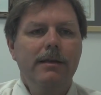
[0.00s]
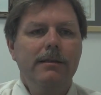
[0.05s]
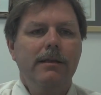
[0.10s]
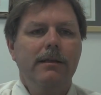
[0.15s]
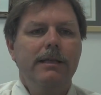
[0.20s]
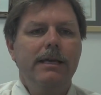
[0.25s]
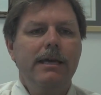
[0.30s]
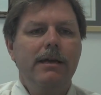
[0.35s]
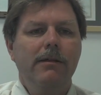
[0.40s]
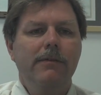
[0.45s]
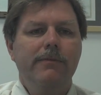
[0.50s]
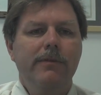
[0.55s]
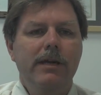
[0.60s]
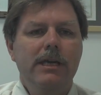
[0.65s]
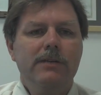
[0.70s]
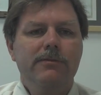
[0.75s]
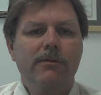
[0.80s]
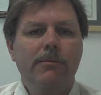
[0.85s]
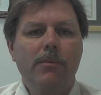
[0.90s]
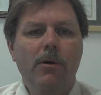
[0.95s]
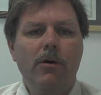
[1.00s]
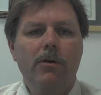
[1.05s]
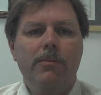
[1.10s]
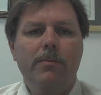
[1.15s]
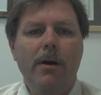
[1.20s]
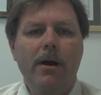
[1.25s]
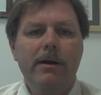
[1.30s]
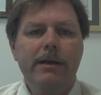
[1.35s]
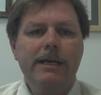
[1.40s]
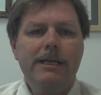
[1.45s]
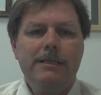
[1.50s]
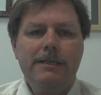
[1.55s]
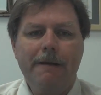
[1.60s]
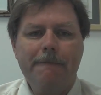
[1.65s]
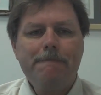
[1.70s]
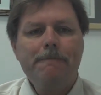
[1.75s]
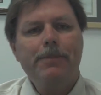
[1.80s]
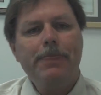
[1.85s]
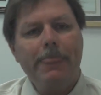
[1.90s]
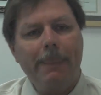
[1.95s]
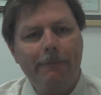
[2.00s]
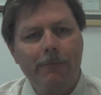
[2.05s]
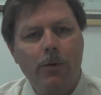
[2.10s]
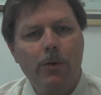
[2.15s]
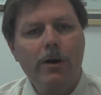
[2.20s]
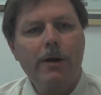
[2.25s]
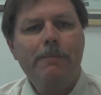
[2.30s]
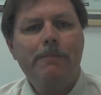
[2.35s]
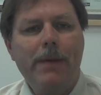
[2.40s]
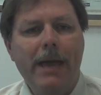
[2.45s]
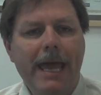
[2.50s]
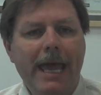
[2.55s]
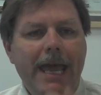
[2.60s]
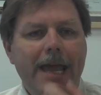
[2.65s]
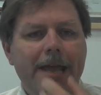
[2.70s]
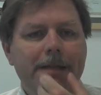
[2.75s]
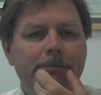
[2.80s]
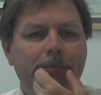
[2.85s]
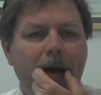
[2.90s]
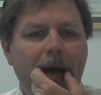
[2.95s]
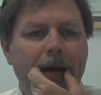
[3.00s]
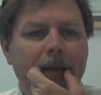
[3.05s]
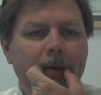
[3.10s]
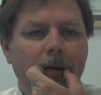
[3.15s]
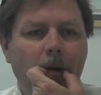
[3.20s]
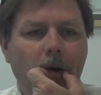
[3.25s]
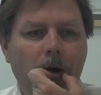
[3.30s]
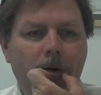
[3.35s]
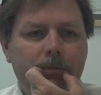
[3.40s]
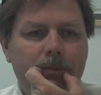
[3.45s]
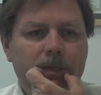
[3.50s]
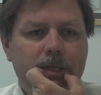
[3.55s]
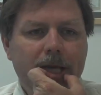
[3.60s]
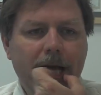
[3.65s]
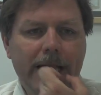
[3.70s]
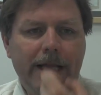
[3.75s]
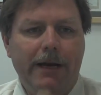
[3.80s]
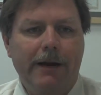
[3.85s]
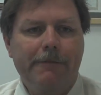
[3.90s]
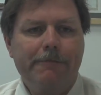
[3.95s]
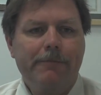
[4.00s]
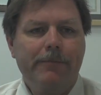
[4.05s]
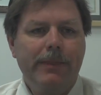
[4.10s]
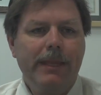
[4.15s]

The legal fees for both parties were paid by the home seller.